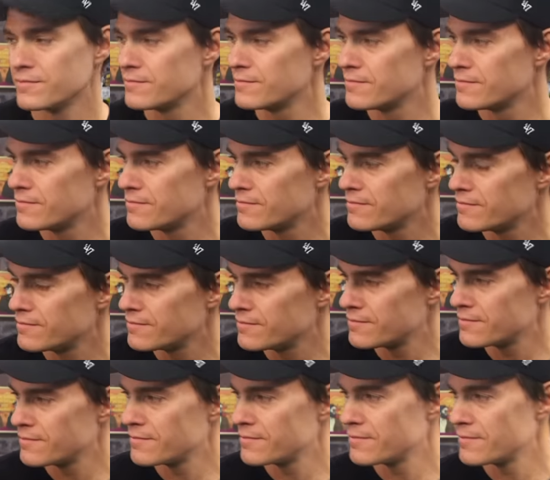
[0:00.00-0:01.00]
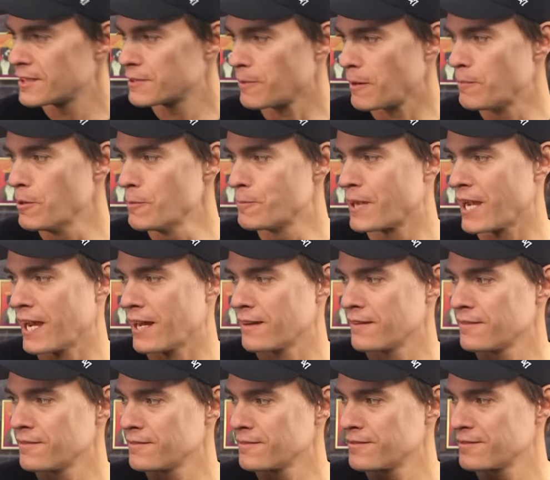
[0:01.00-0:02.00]

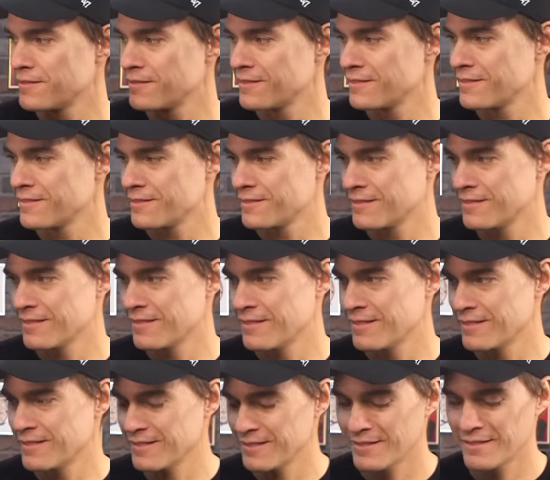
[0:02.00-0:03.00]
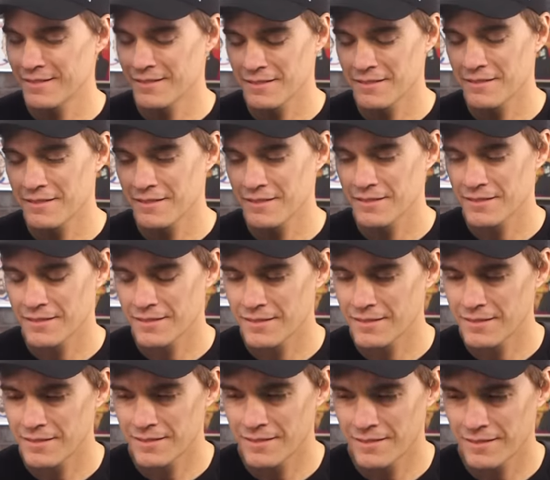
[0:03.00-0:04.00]

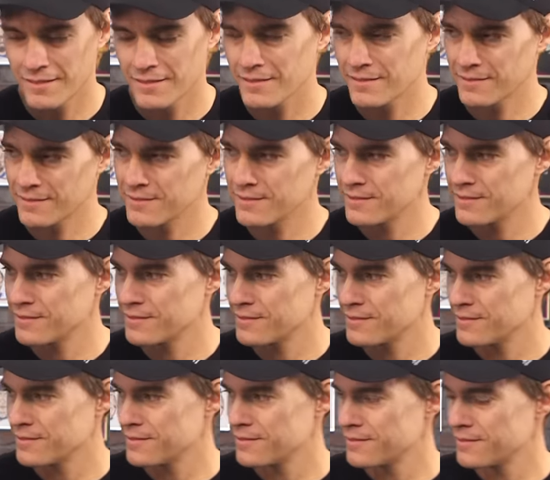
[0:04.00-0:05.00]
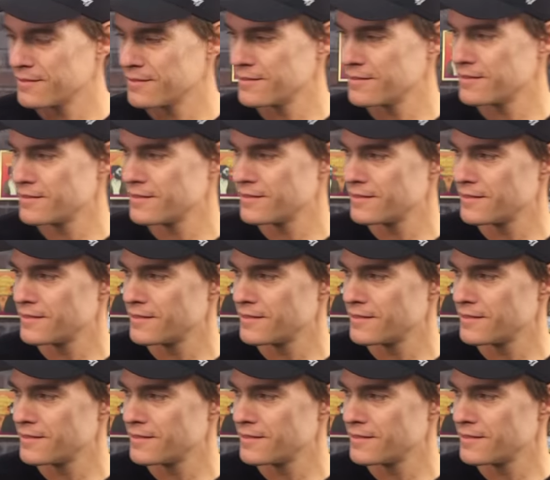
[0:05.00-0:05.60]
(not speaking)